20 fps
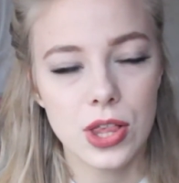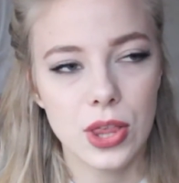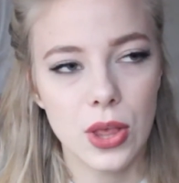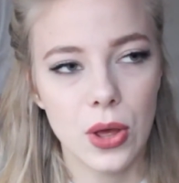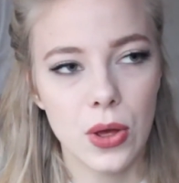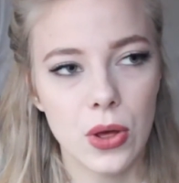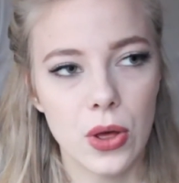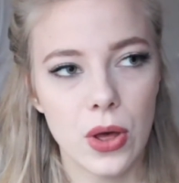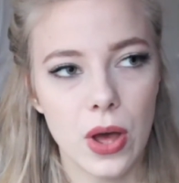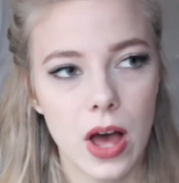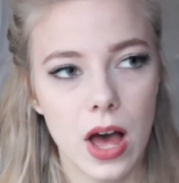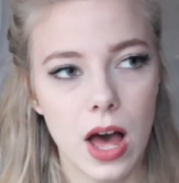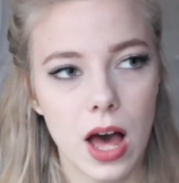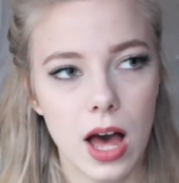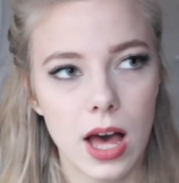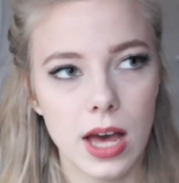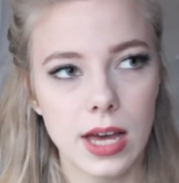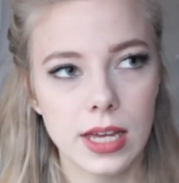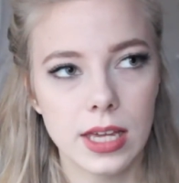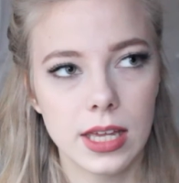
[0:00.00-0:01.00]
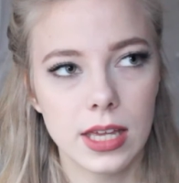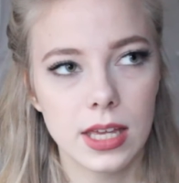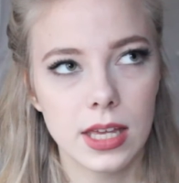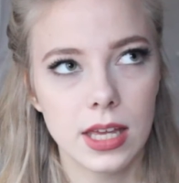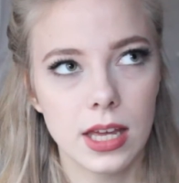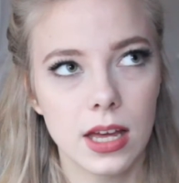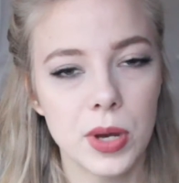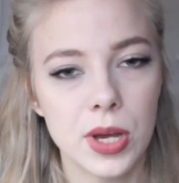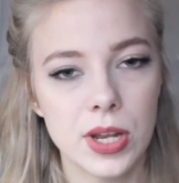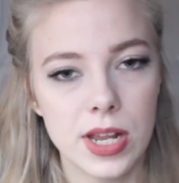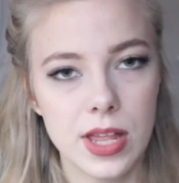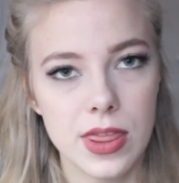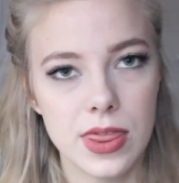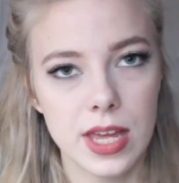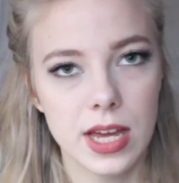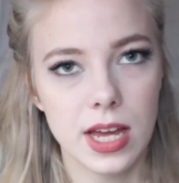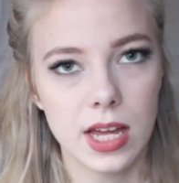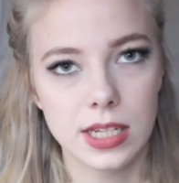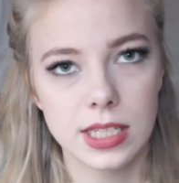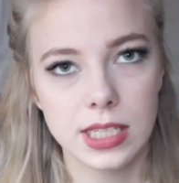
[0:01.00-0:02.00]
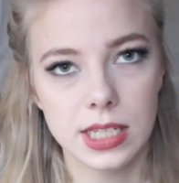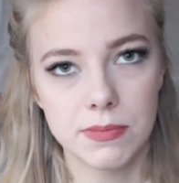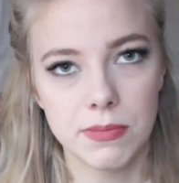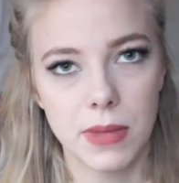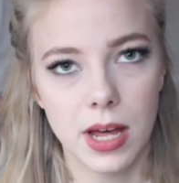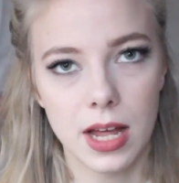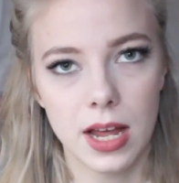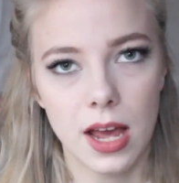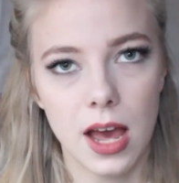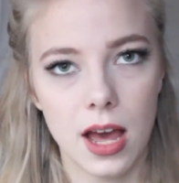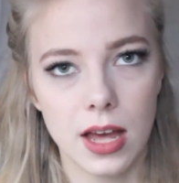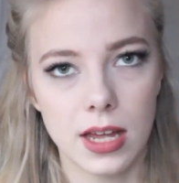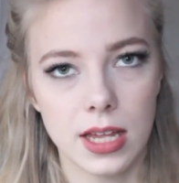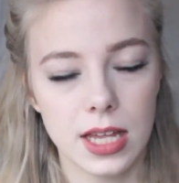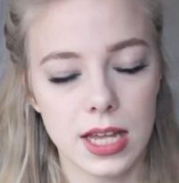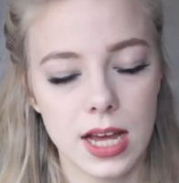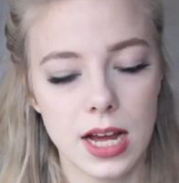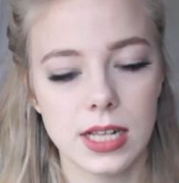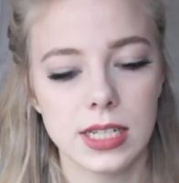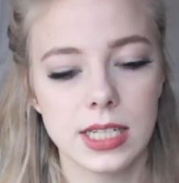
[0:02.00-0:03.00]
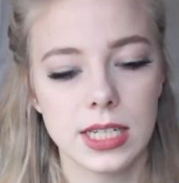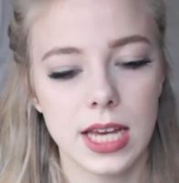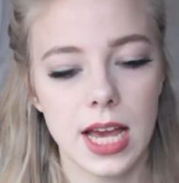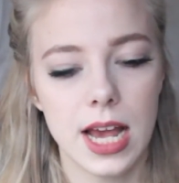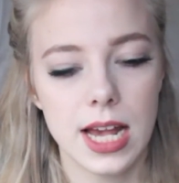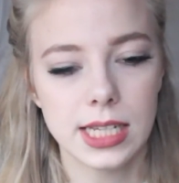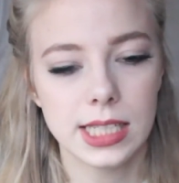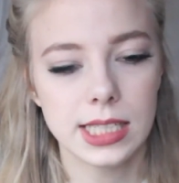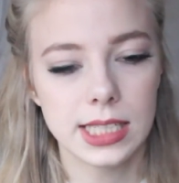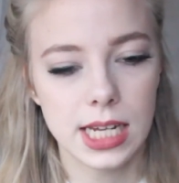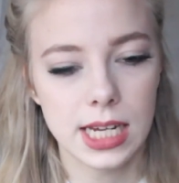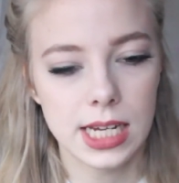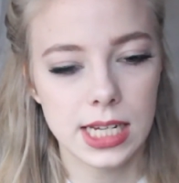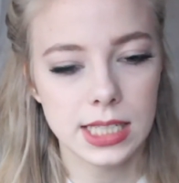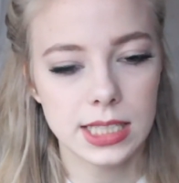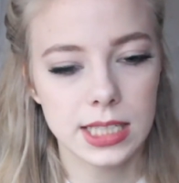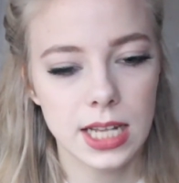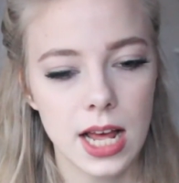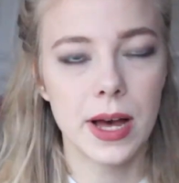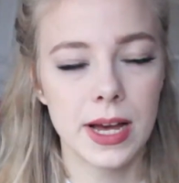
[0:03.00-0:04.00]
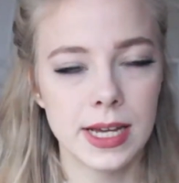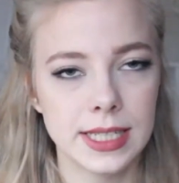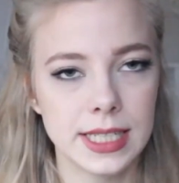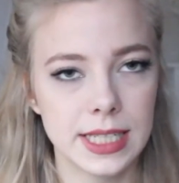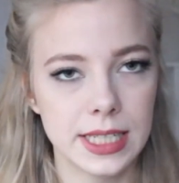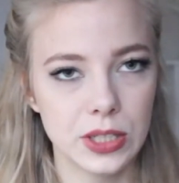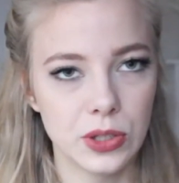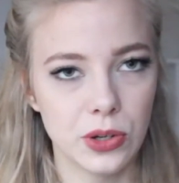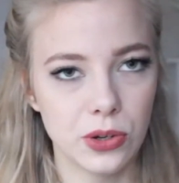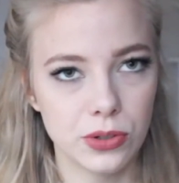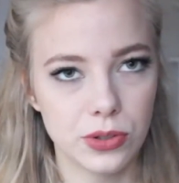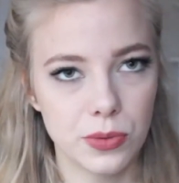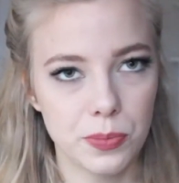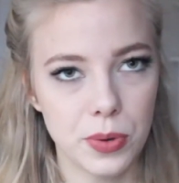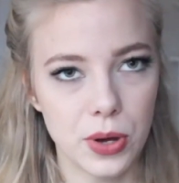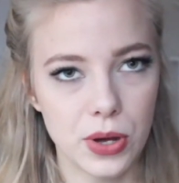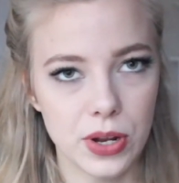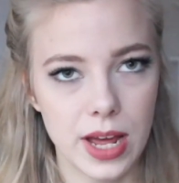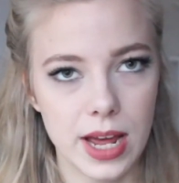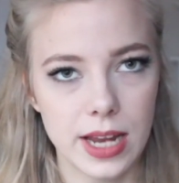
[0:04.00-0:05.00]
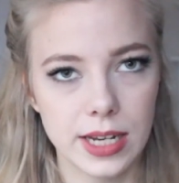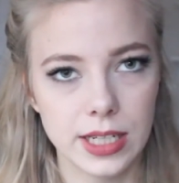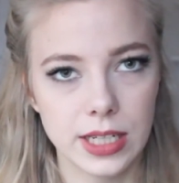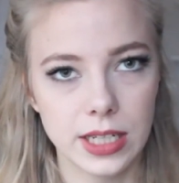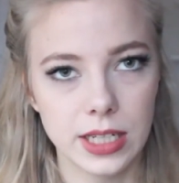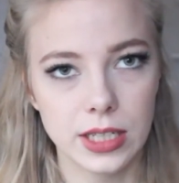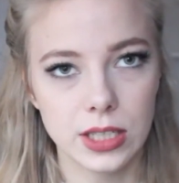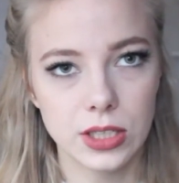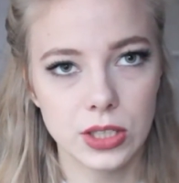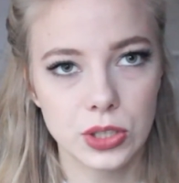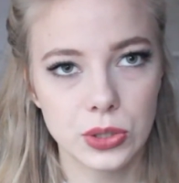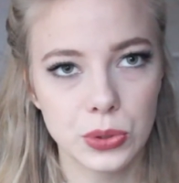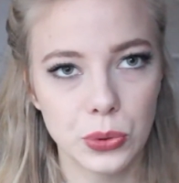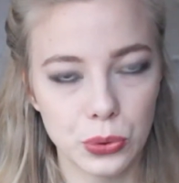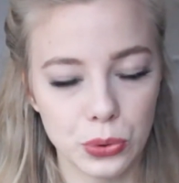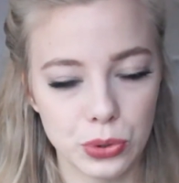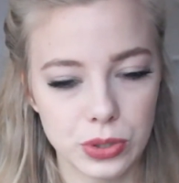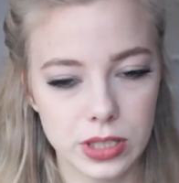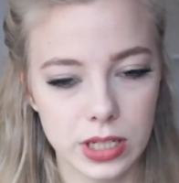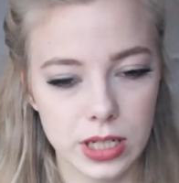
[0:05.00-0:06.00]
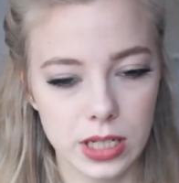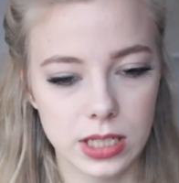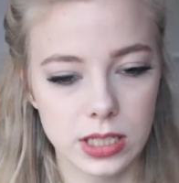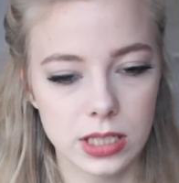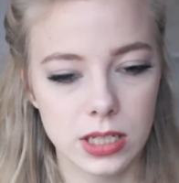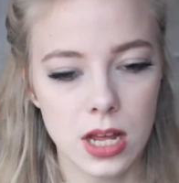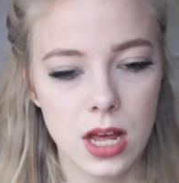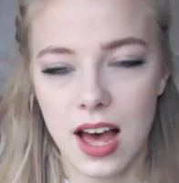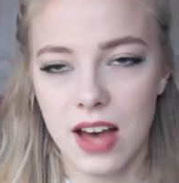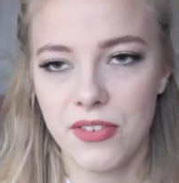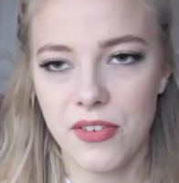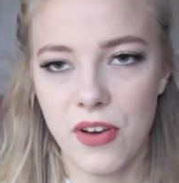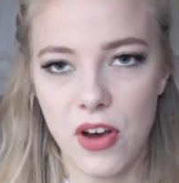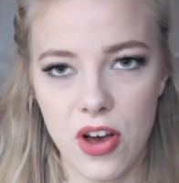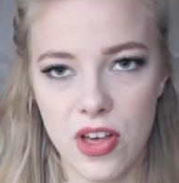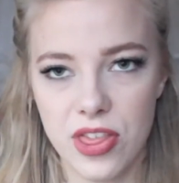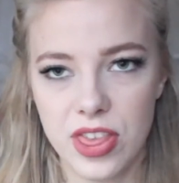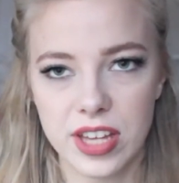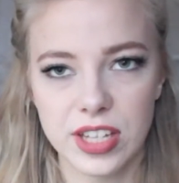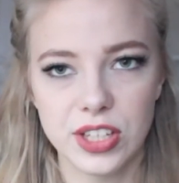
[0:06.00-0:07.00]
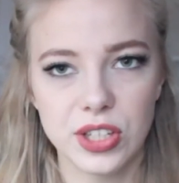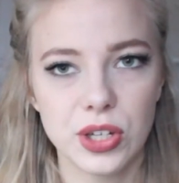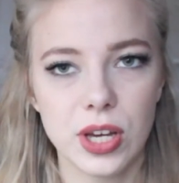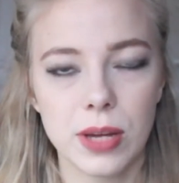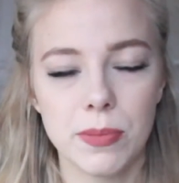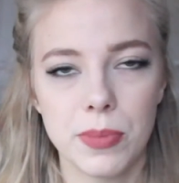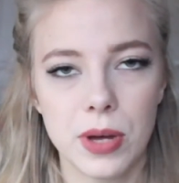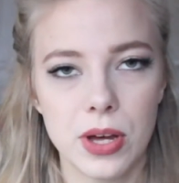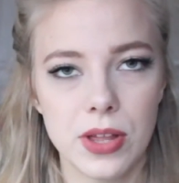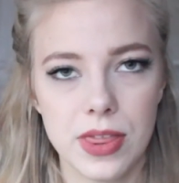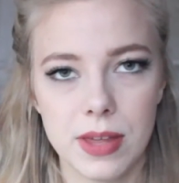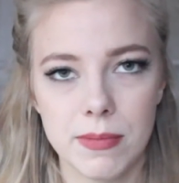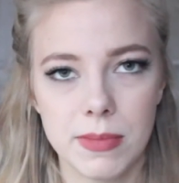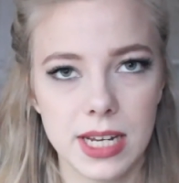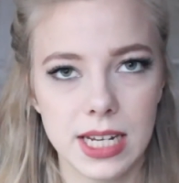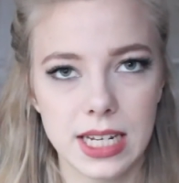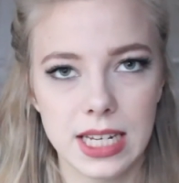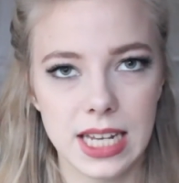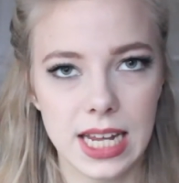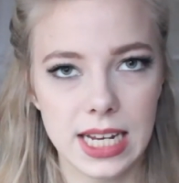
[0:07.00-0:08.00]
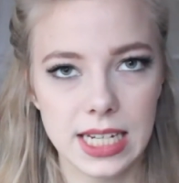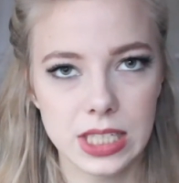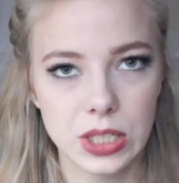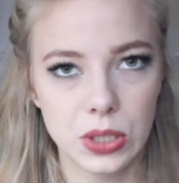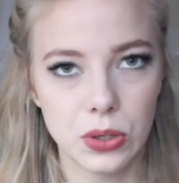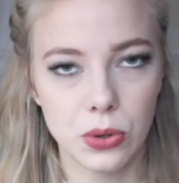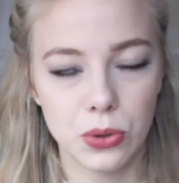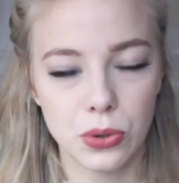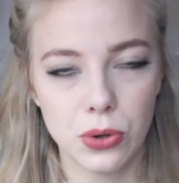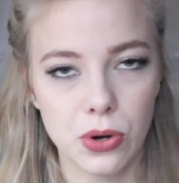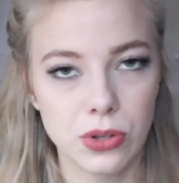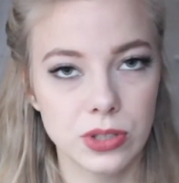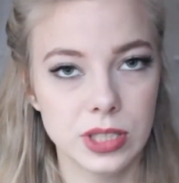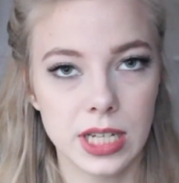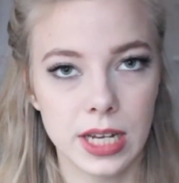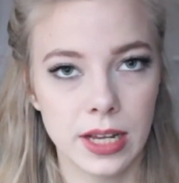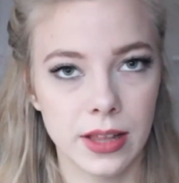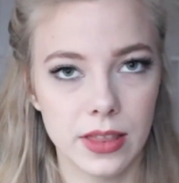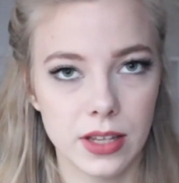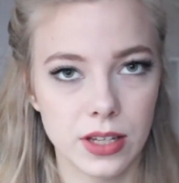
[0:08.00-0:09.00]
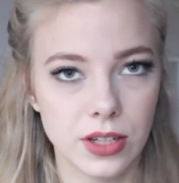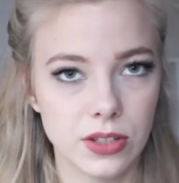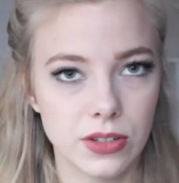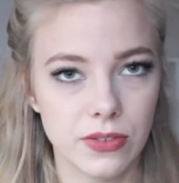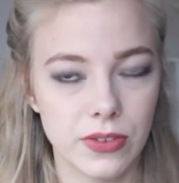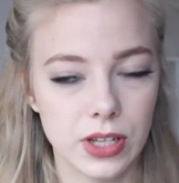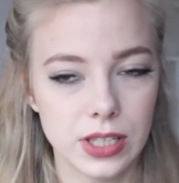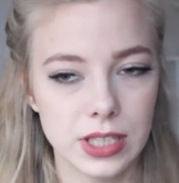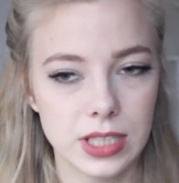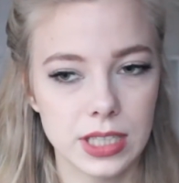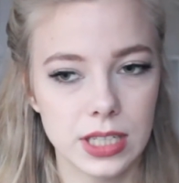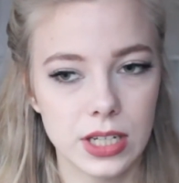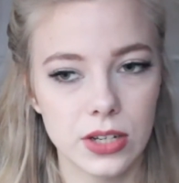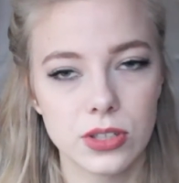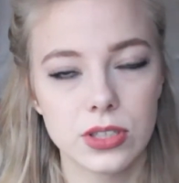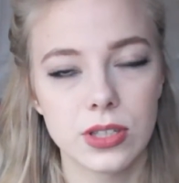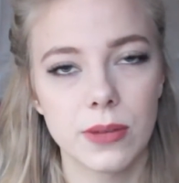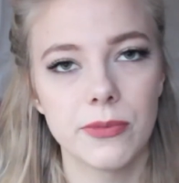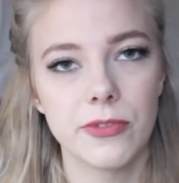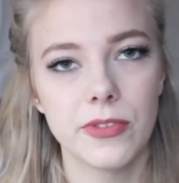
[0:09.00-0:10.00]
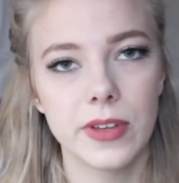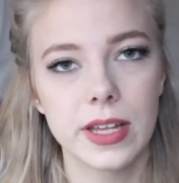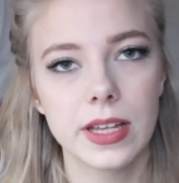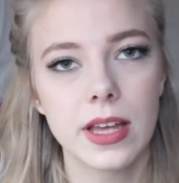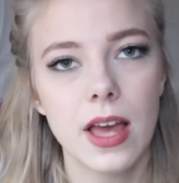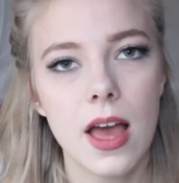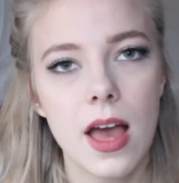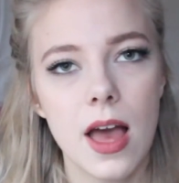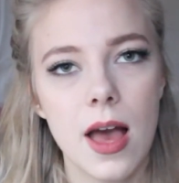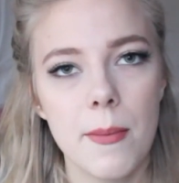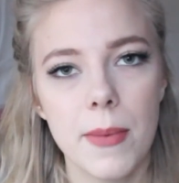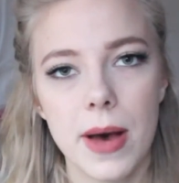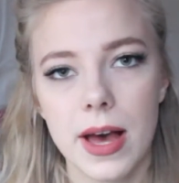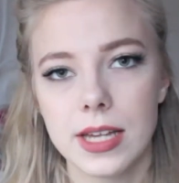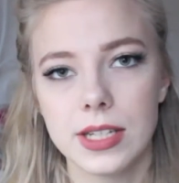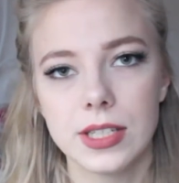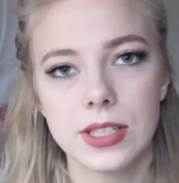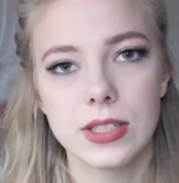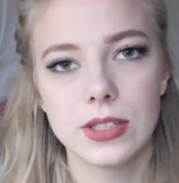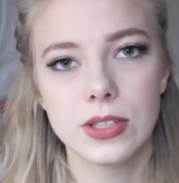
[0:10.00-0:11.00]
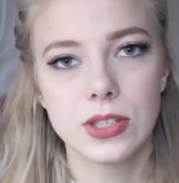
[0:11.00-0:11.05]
So I put in that I did my IELTS test, but I did not put any scores in. I've heard that you can put them in later or contact the university or something, but I